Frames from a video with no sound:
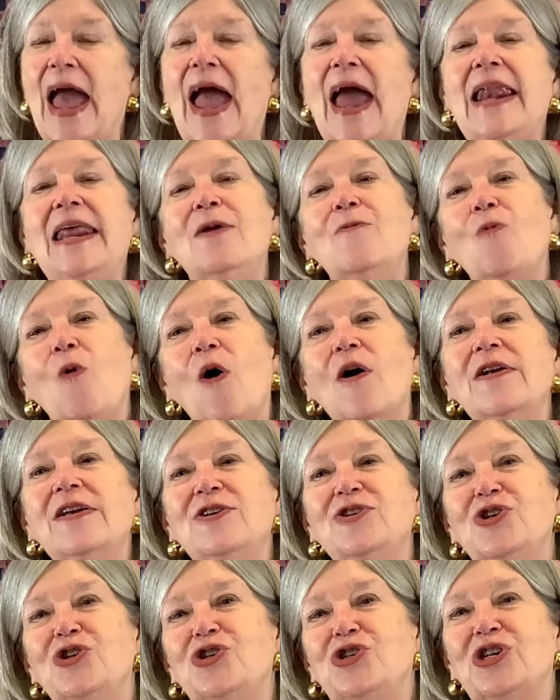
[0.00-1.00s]
And he
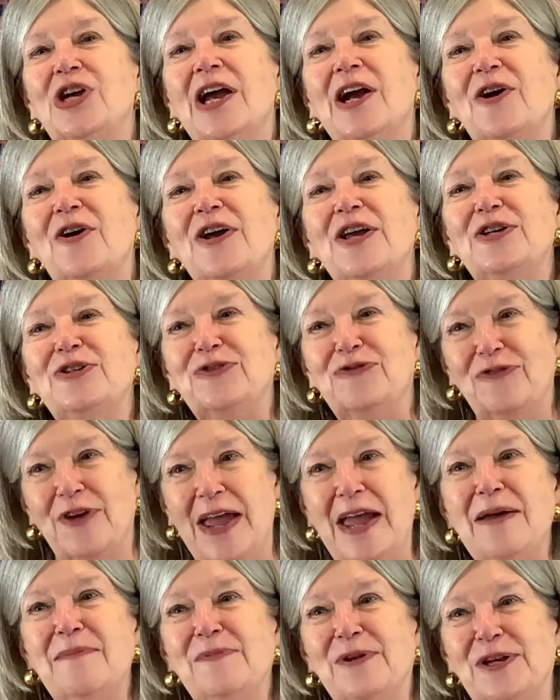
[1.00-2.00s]
wanted to share his
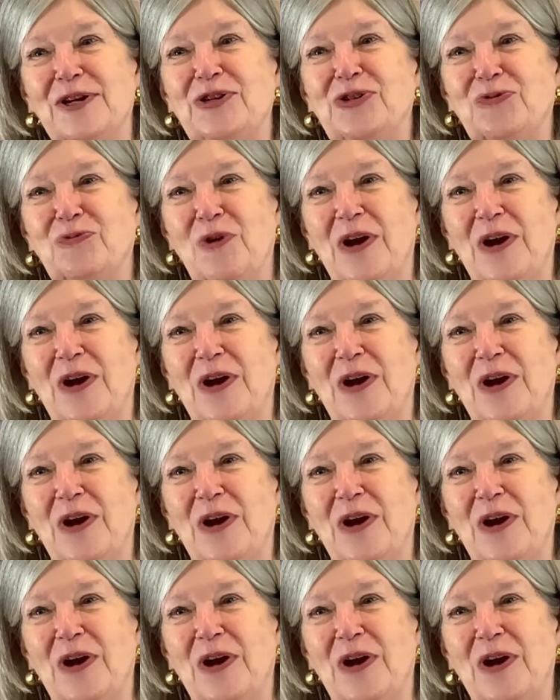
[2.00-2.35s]
family's